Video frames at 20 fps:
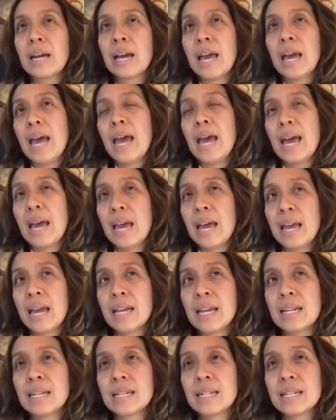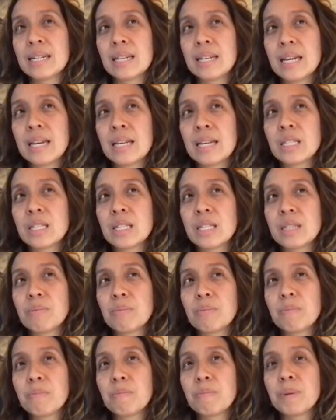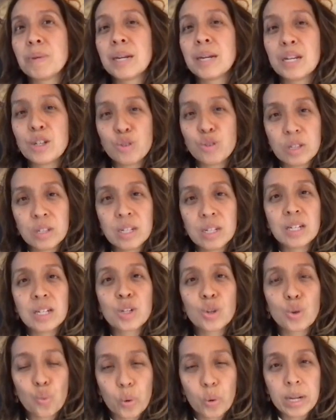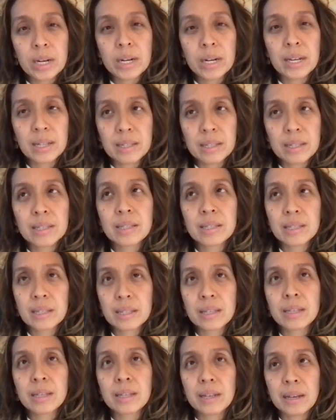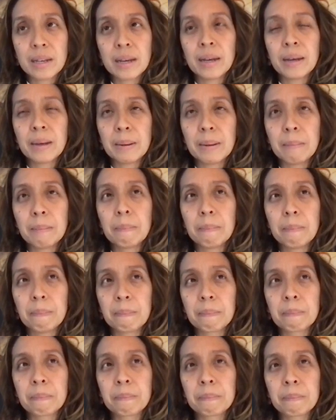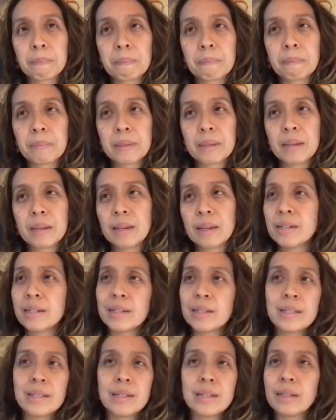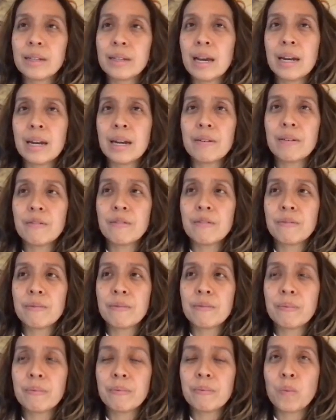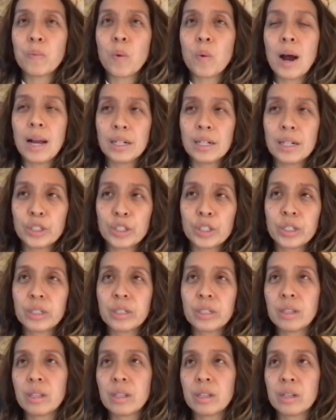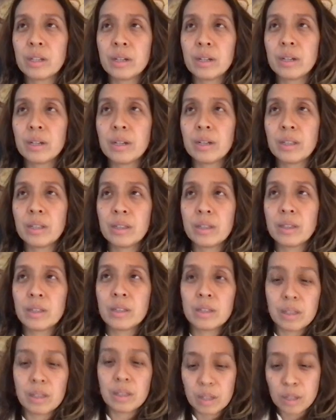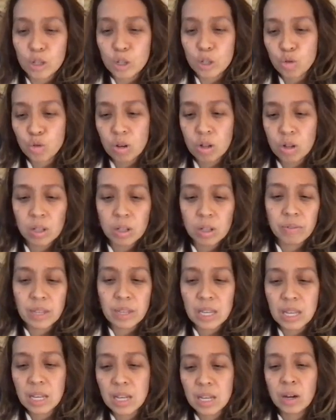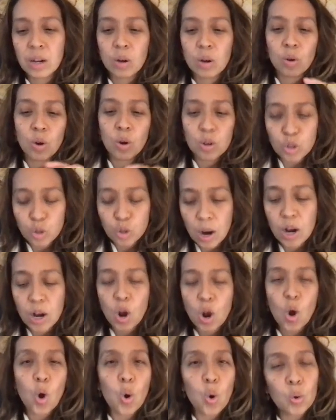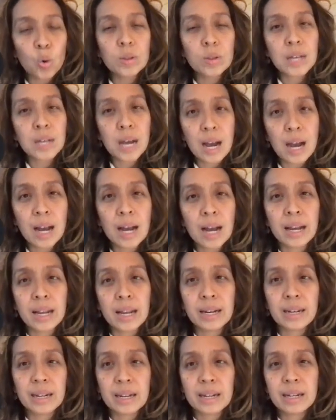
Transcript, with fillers: And it's been interesting to witness, um, just to kind of watch the, the, the struggle of the ego trying to hold on